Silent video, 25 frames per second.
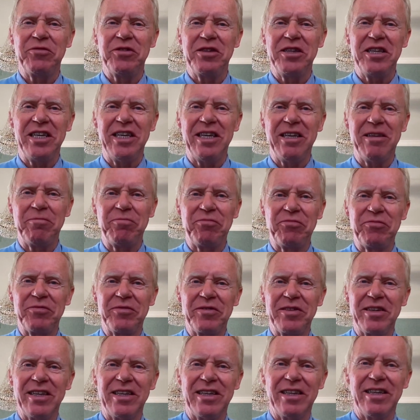the
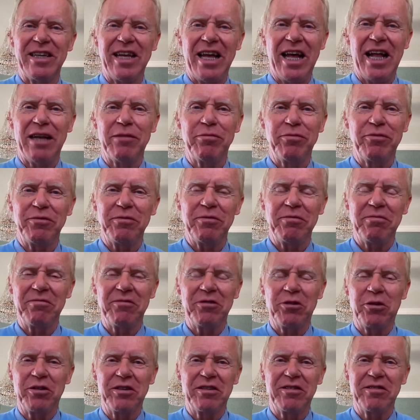help
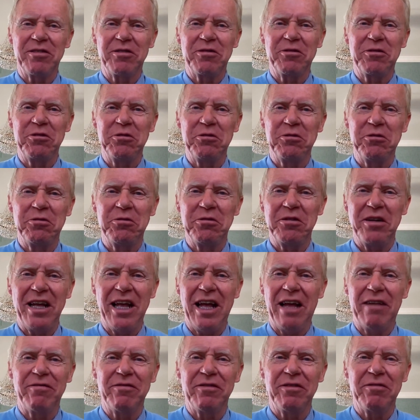not to
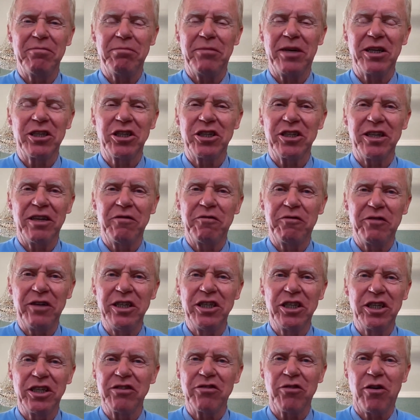have much
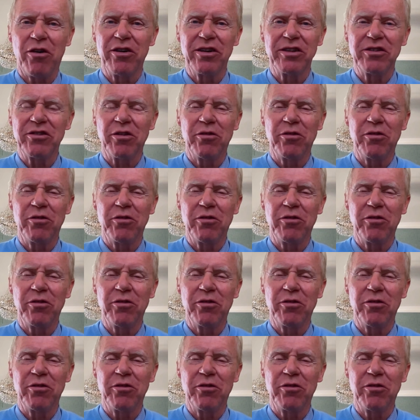infringers on,